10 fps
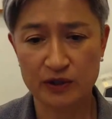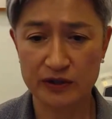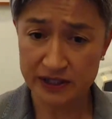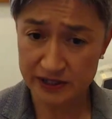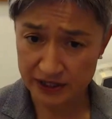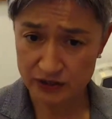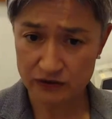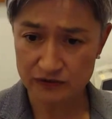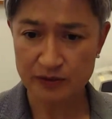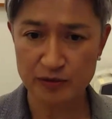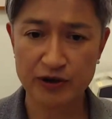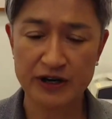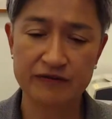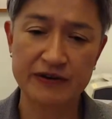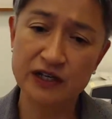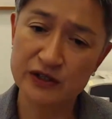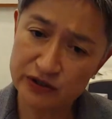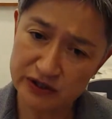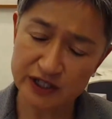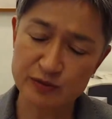these sets of democratic values
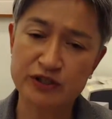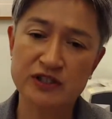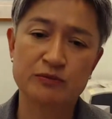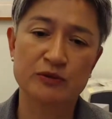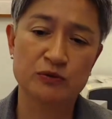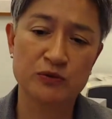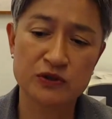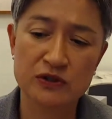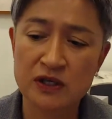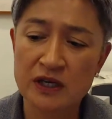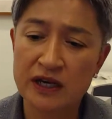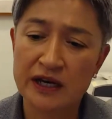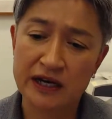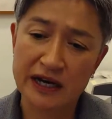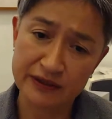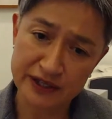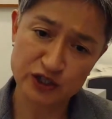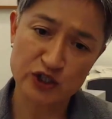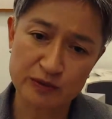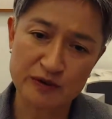and these principles and
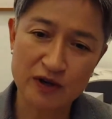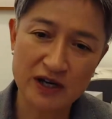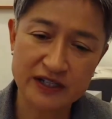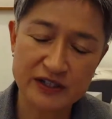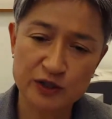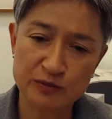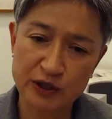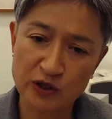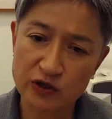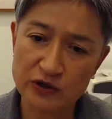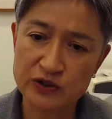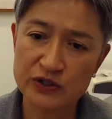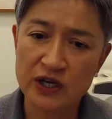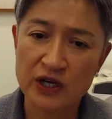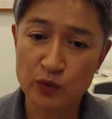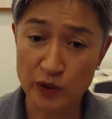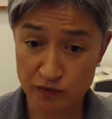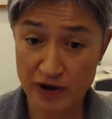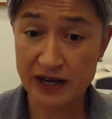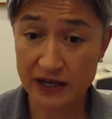these human rights is because we
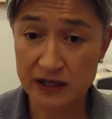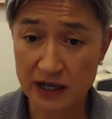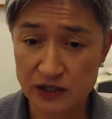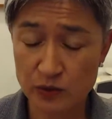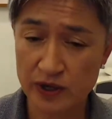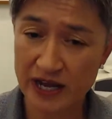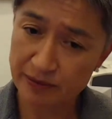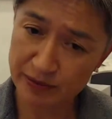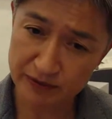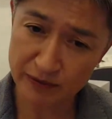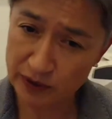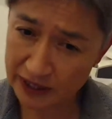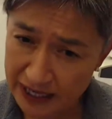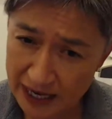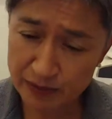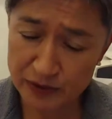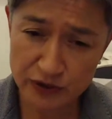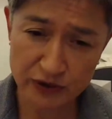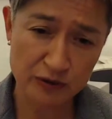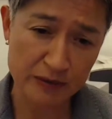recognise what can happen
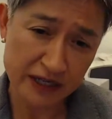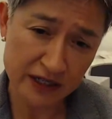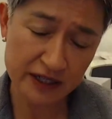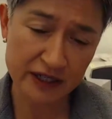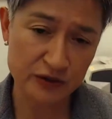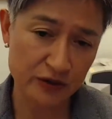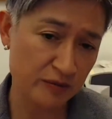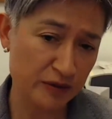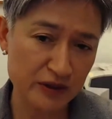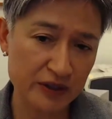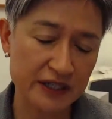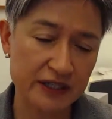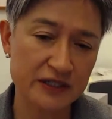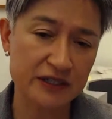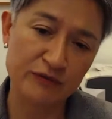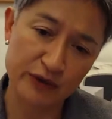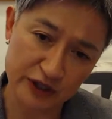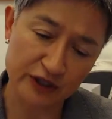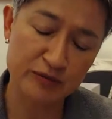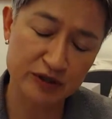to humanity and to communities if we
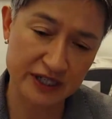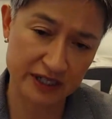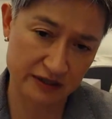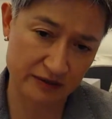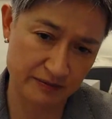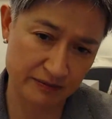don't protect them.